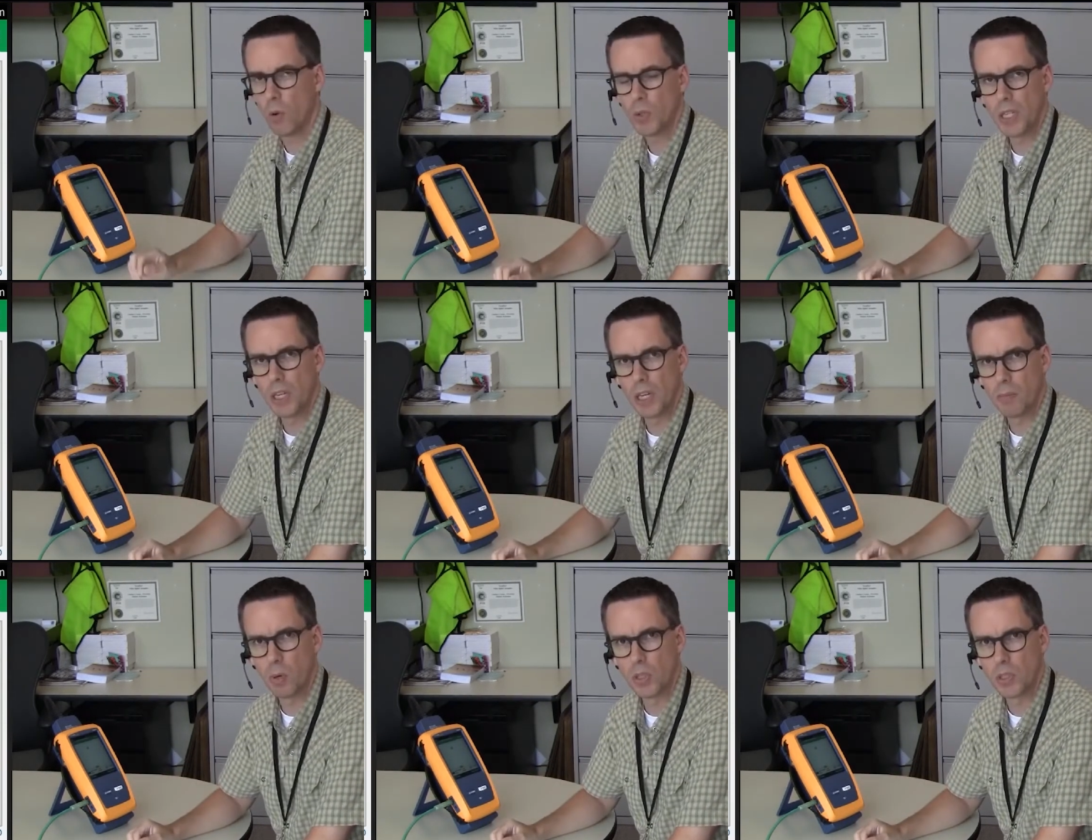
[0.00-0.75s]
of
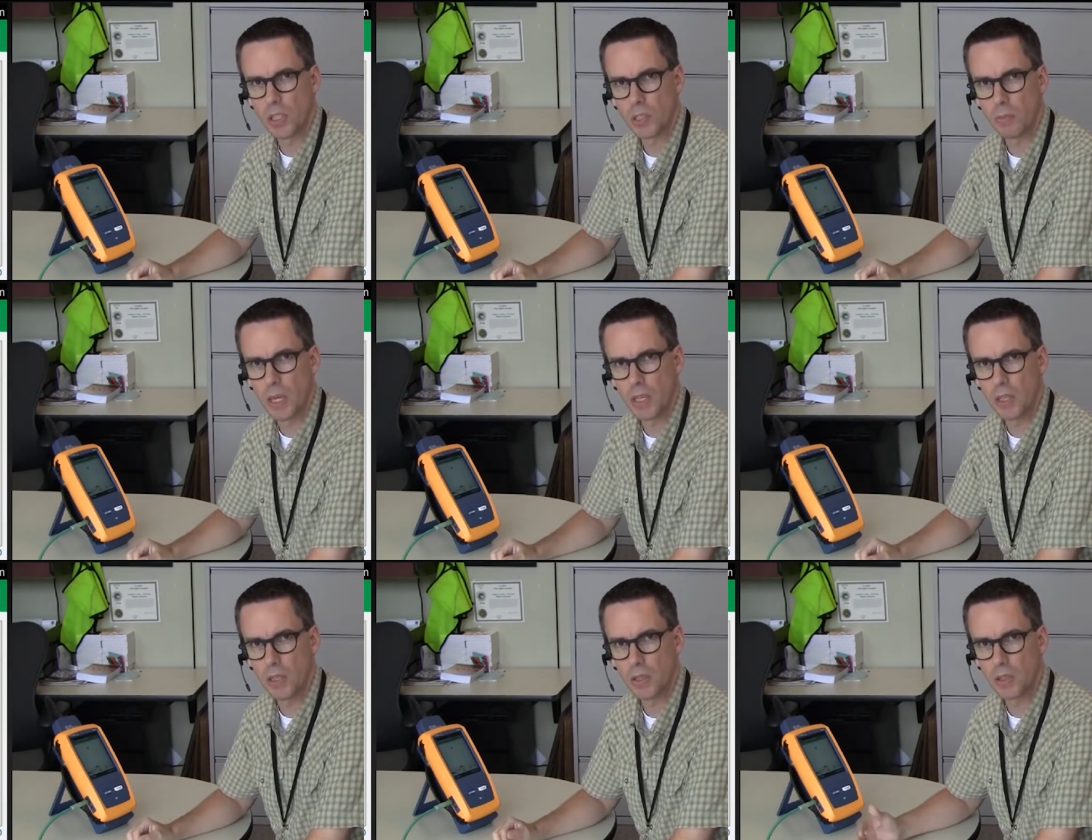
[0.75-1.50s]
forty-nine point six
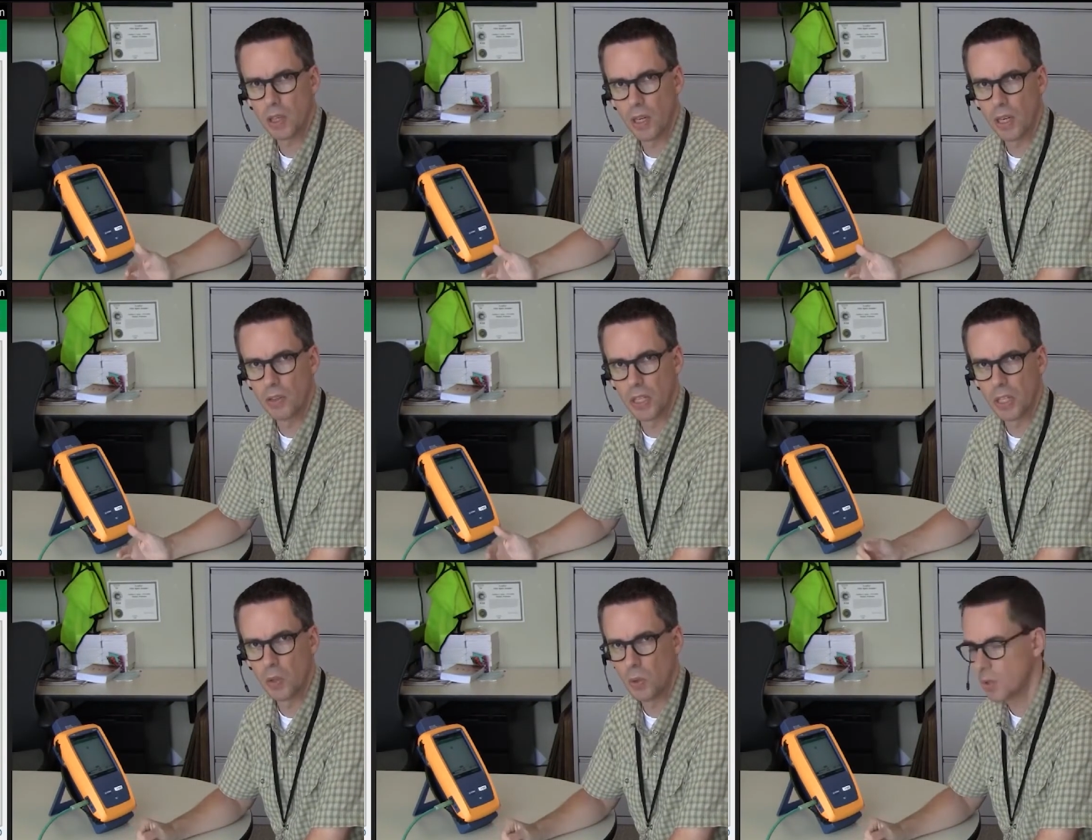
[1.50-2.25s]
megahertz
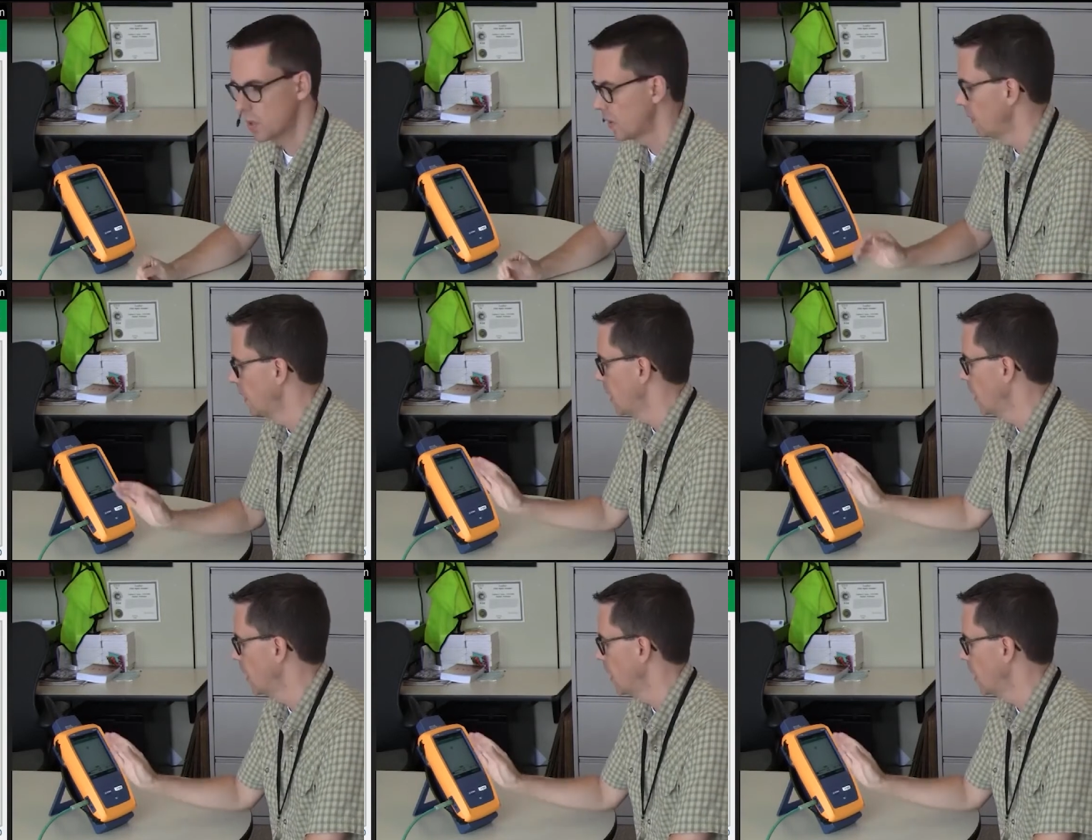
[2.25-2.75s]
are ignored,